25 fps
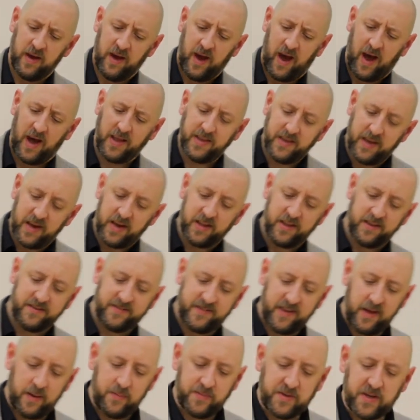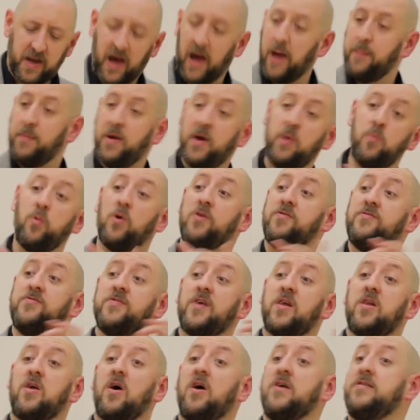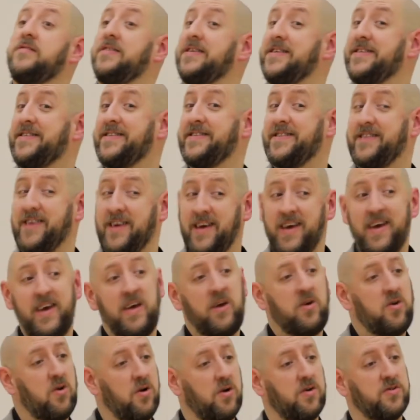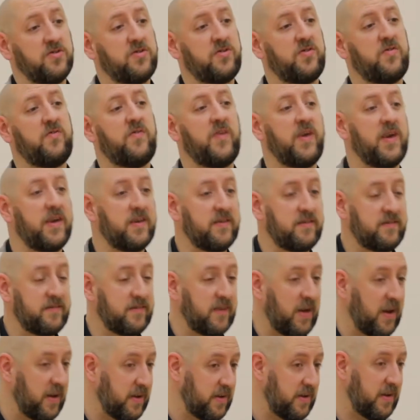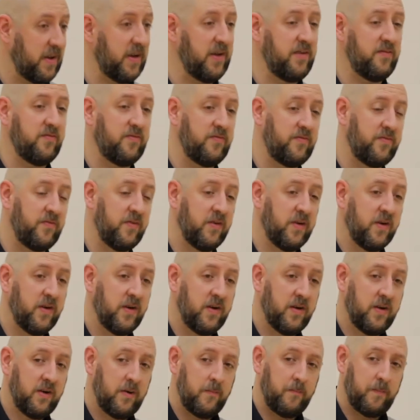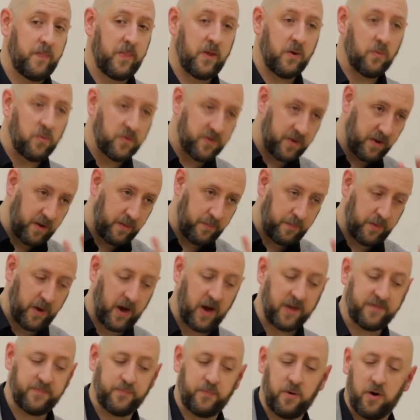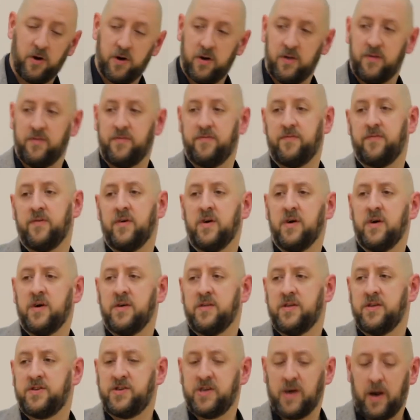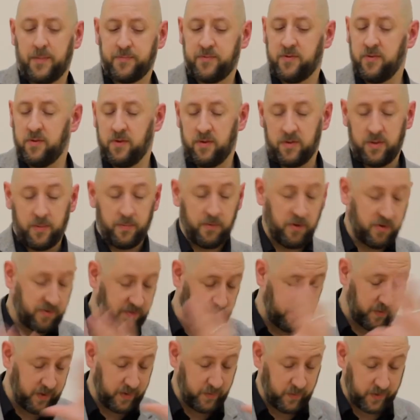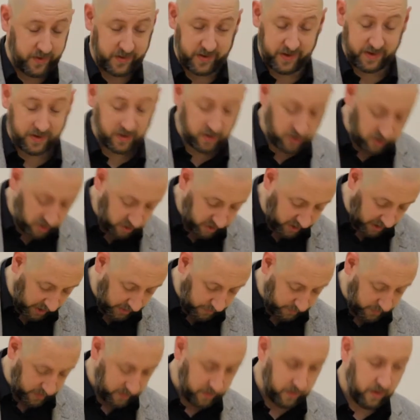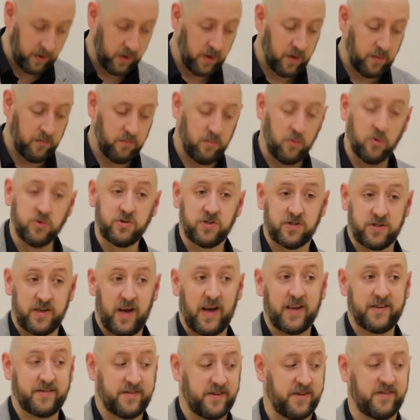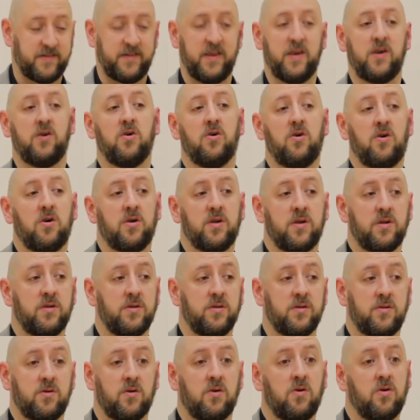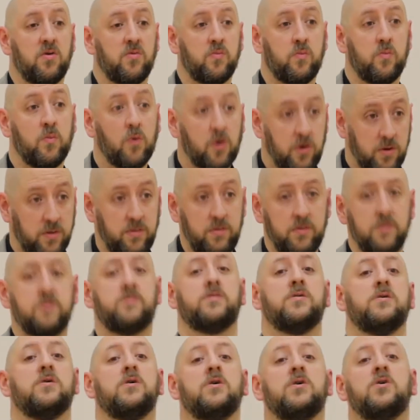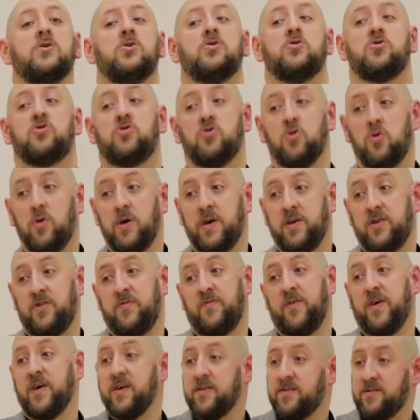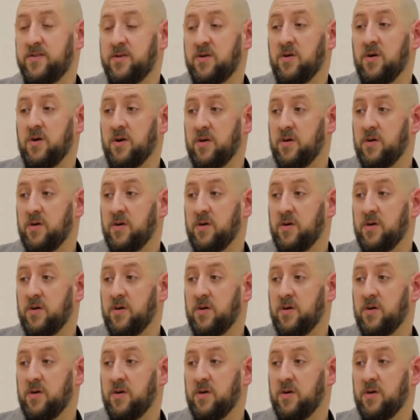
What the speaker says: And yet at the same time, he wasn't allowed to see God's face and live. There was a past part of the chapter or the book that we didn't look at when Moses asked to see God, and God wouldn't show his face to God,